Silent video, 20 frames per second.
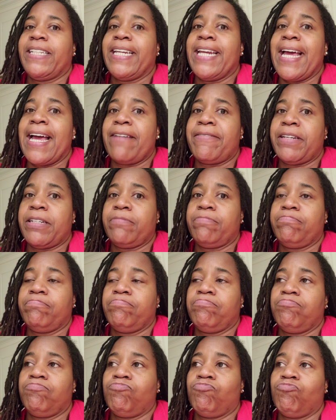Didn't have it.
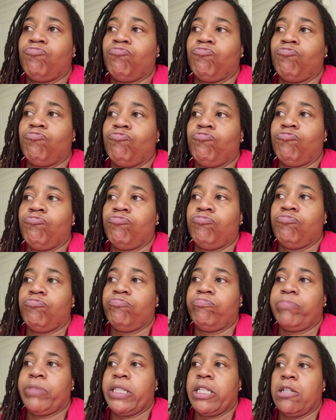
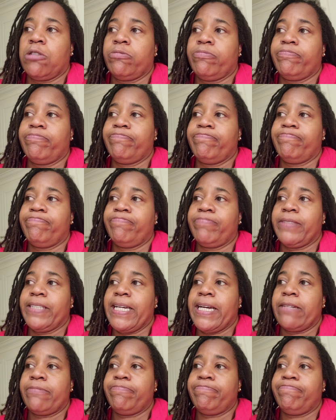So,
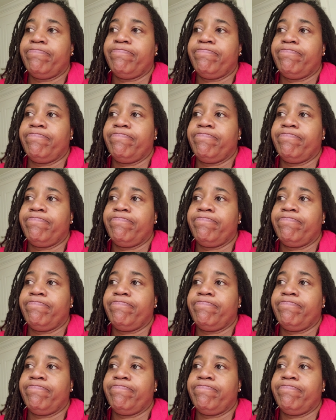yeah.